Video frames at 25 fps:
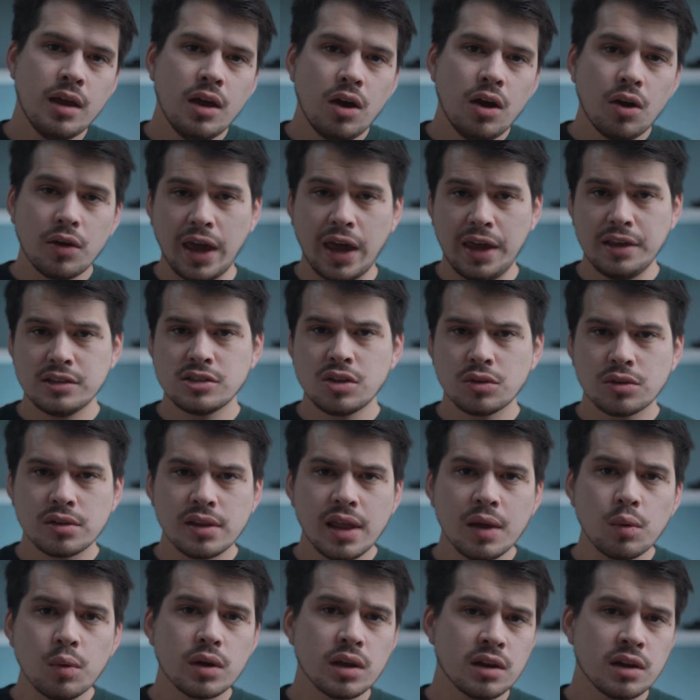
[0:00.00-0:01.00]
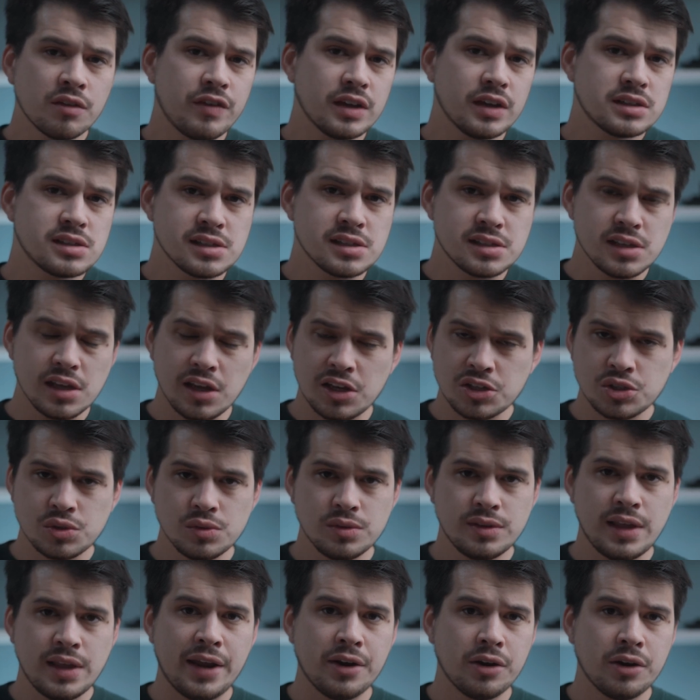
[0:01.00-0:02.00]
Okay, so today we're gonna fix this
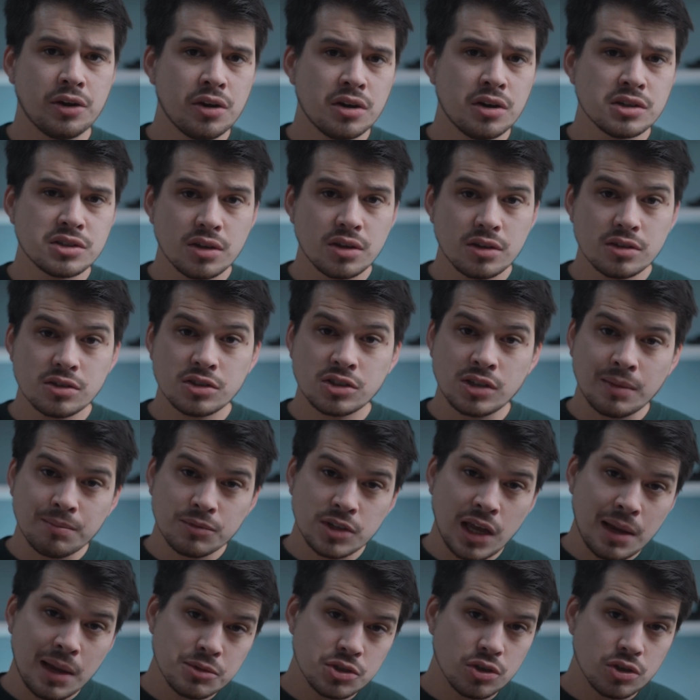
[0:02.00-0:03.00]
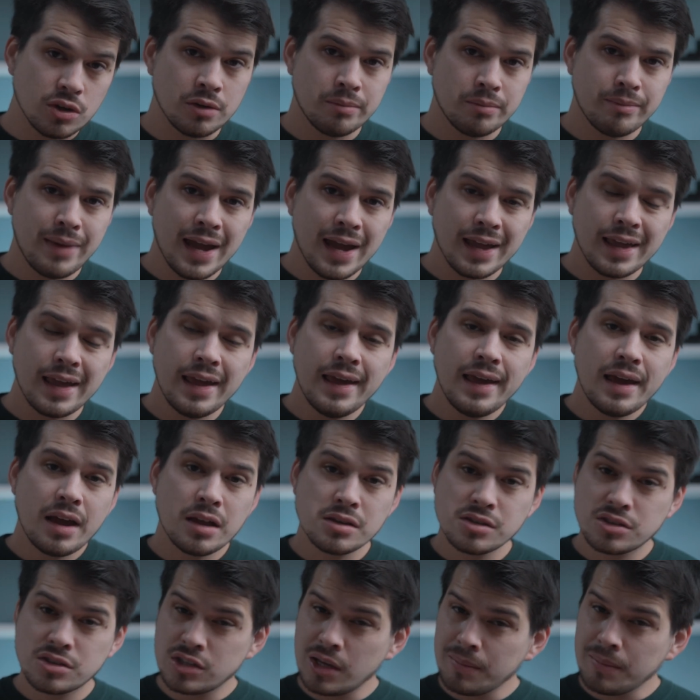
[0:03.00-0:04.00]
issue that occurs sometimes on Mac
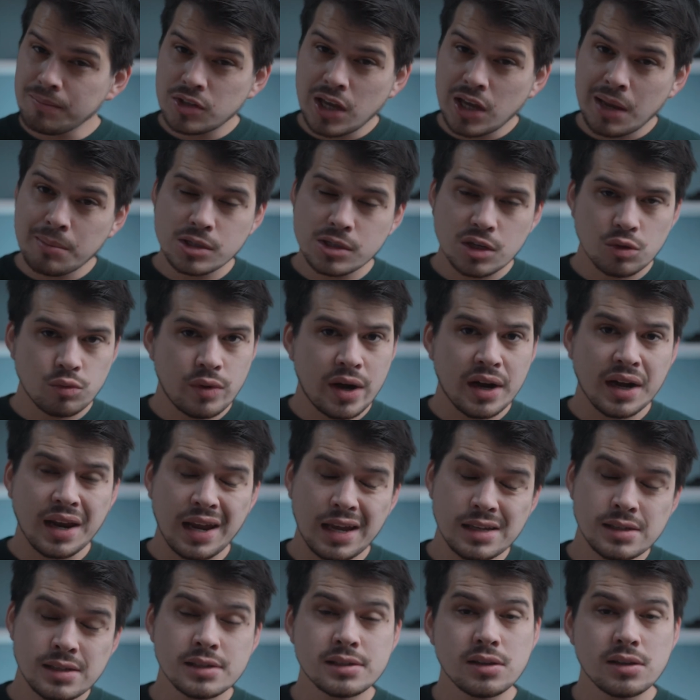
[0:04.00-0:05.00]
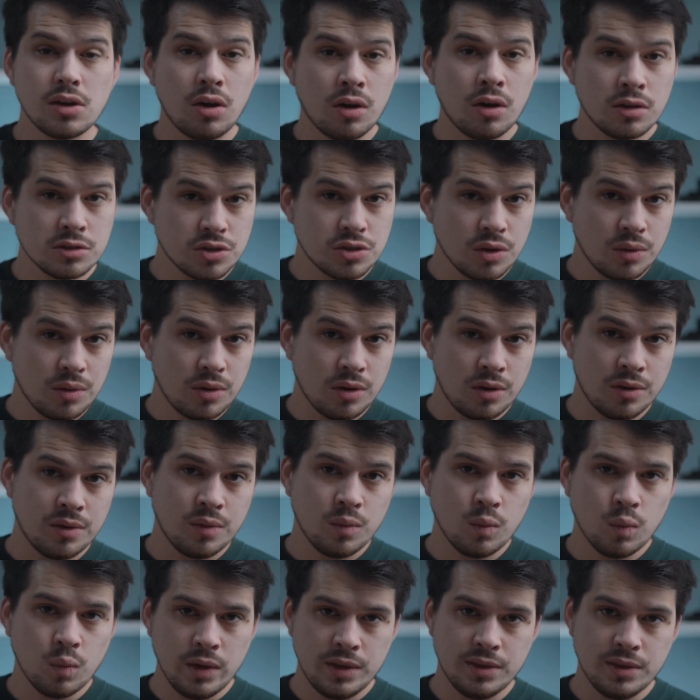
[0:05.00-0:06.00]
and sometimes rare cases also
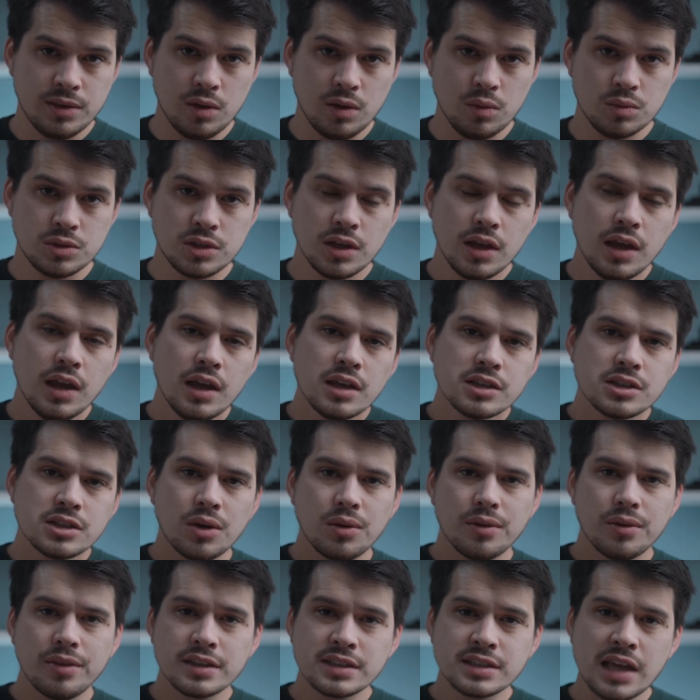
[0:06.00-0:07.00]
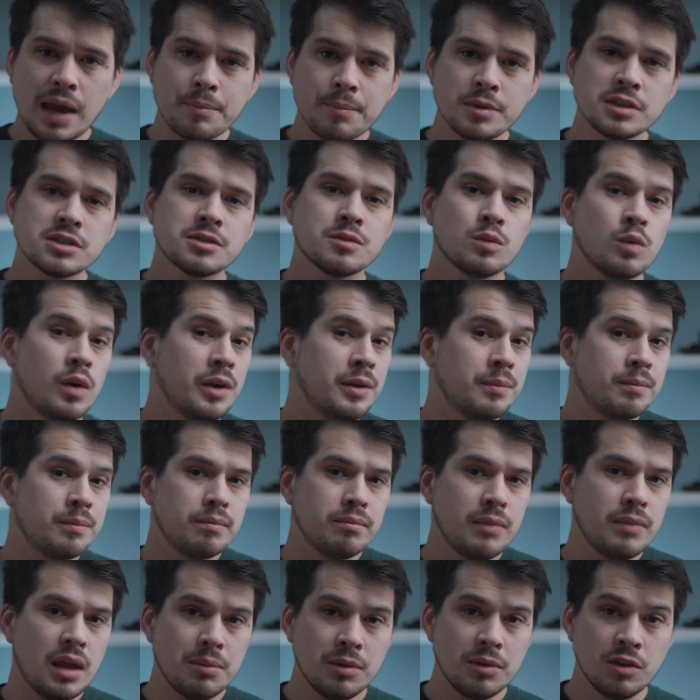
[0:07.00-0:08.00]
on Windows. So this happens when
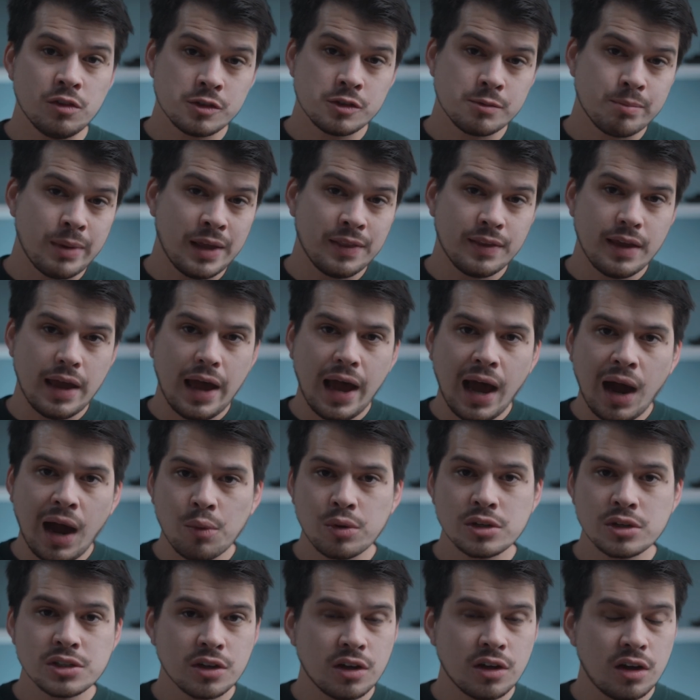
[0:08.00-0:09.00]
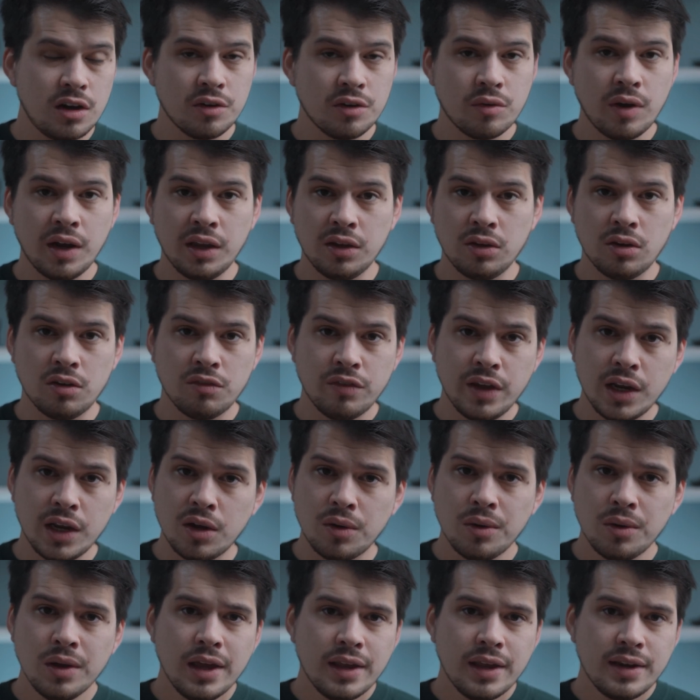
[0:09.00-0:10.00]
maybe you spend hours color grading your
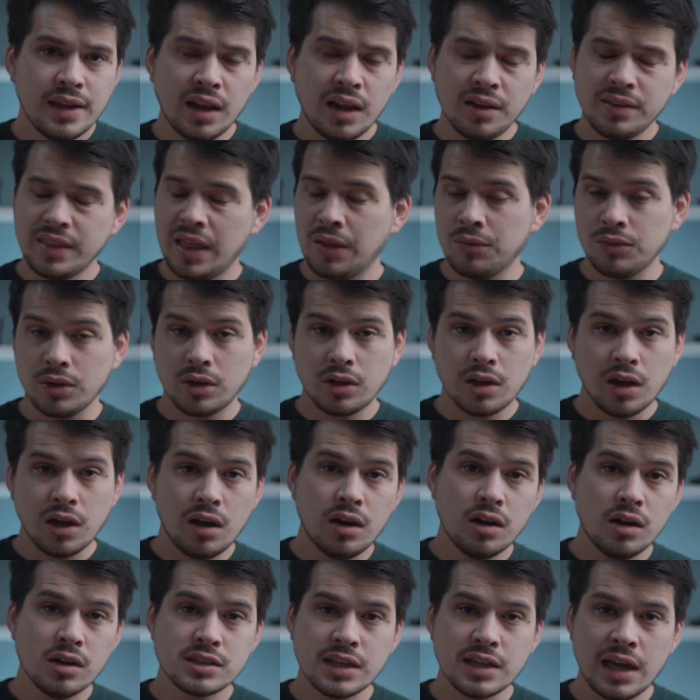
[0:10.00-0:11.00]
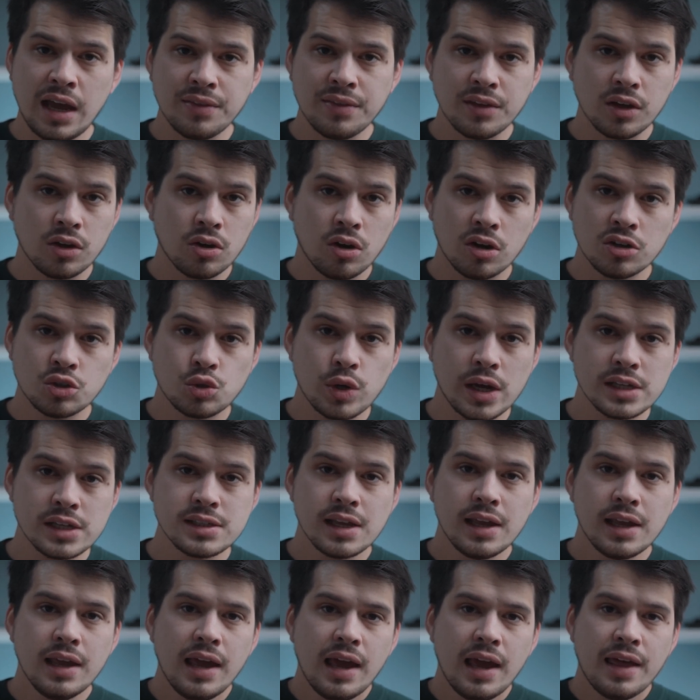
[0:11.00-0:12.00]
video, nailing down the colors and the contrast,
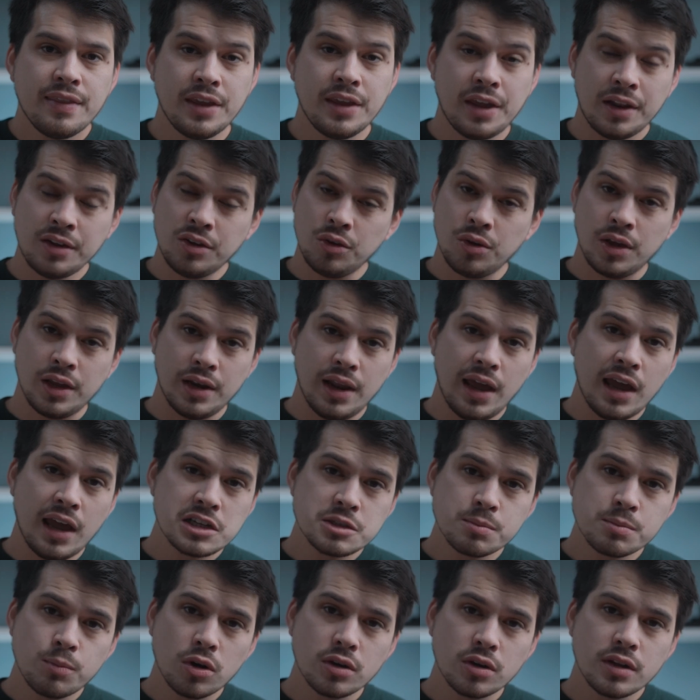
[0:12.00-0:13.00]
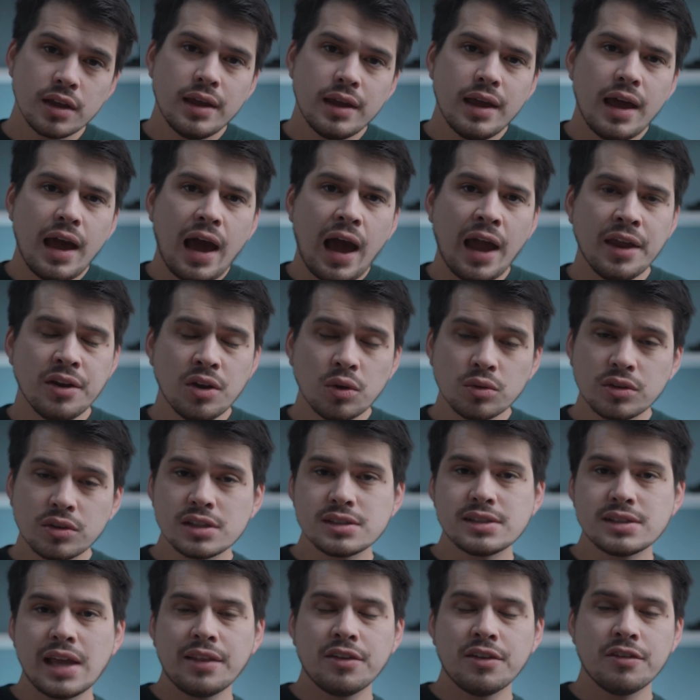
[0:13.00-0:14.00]
then you hit export. I
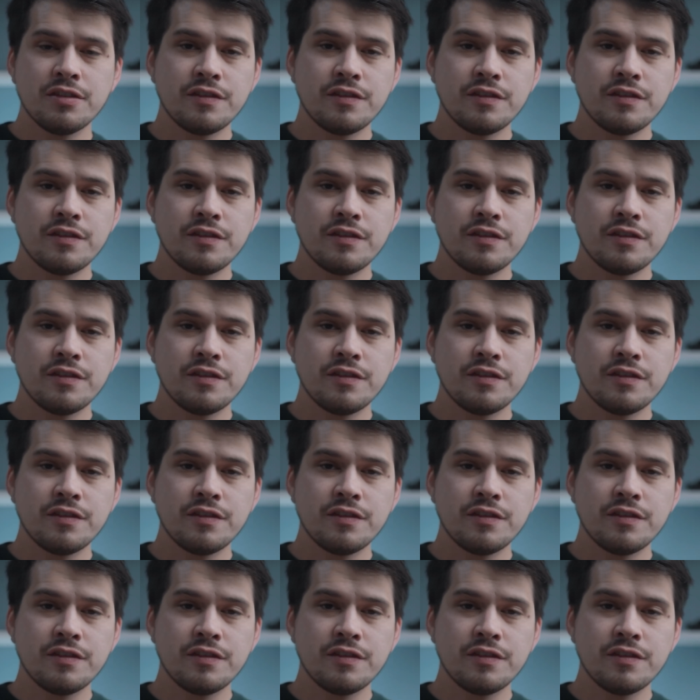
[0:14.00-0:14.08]
noticed that the